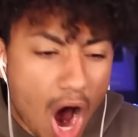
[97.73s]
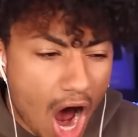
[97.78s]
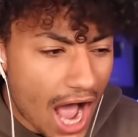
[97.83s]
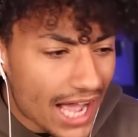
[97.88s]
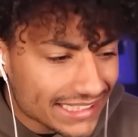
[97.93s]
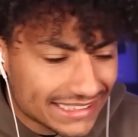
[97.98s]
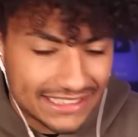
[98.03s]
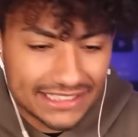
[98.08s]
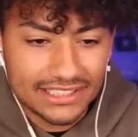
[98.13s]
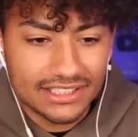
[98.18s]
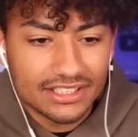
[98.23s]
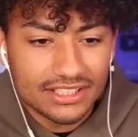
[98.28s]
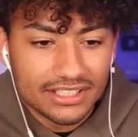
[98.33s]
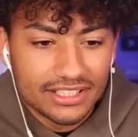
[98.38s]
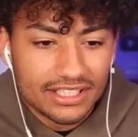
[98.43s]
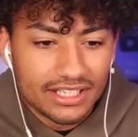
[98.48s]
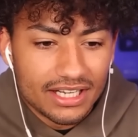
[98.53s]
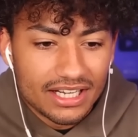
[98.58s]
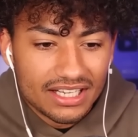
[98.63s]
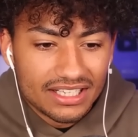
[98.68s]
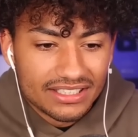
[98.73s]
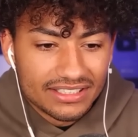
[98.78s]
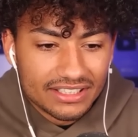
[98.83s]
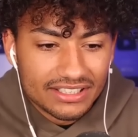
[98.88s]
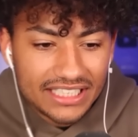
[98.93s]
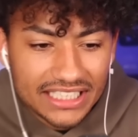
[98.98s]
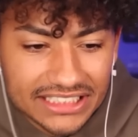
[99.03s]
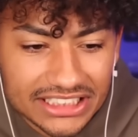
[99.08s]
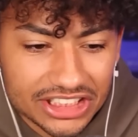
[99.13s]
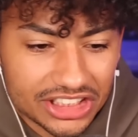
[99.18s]
What? Sign,
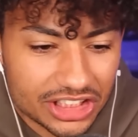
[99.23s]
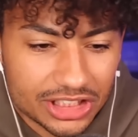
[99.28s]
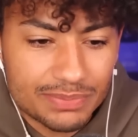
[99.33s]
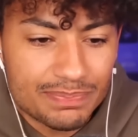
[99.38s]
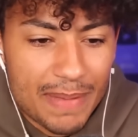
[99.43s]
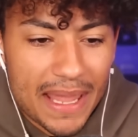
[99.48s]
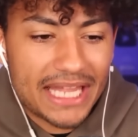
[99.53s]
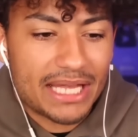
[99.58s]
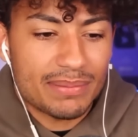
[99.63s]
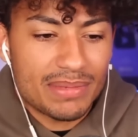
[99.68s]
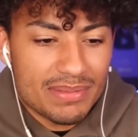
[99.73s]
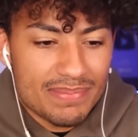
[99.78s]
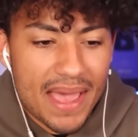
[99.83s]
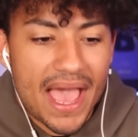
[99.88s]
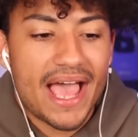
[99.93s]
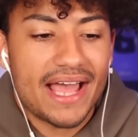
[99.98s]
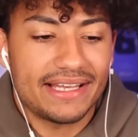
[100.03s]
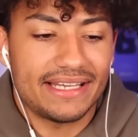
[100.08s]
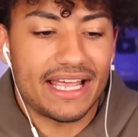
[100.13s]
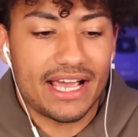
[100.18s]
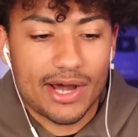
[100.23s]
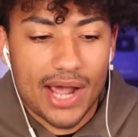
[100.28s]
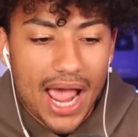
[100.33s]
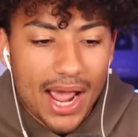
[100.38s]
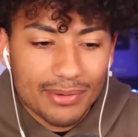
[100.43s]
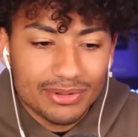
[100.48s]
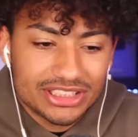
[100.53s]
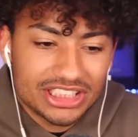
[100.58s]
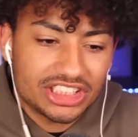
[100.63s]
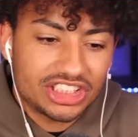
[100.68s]
man. This is just making me mad now.
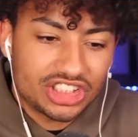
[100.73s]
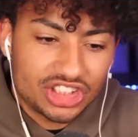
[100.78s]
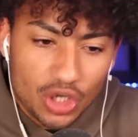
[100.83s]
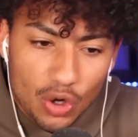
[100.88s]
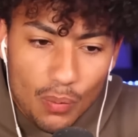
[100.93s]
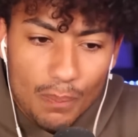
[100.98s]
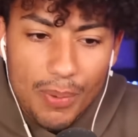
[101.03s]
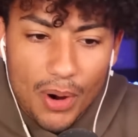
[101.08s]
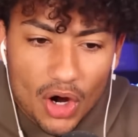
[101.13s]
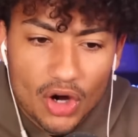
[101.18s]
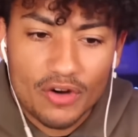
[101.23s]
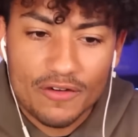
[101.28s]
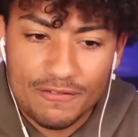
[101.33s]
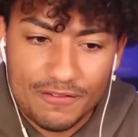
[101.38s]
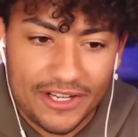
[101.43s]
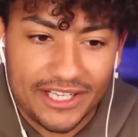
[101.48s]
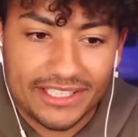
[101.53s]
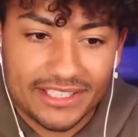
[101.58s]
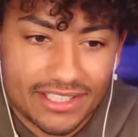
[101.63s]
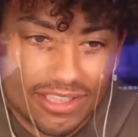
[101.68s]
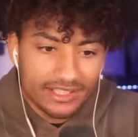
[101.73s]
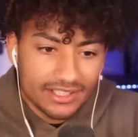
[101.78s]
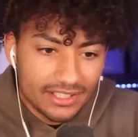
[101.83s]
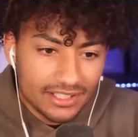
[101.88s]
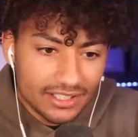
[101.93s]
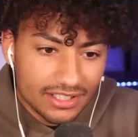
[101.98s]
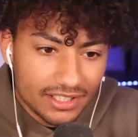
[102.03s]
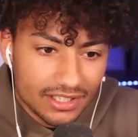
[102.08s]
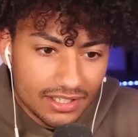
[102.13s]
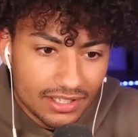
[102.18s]
How is it so perfect?
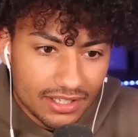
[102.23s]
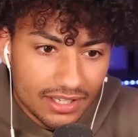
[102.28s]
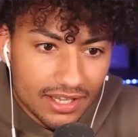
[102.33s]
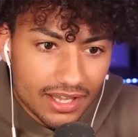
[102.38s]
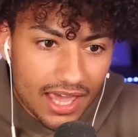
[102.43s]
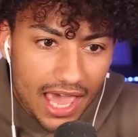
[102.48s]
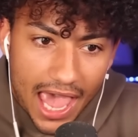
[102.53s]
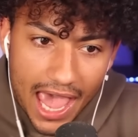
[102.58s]
Back to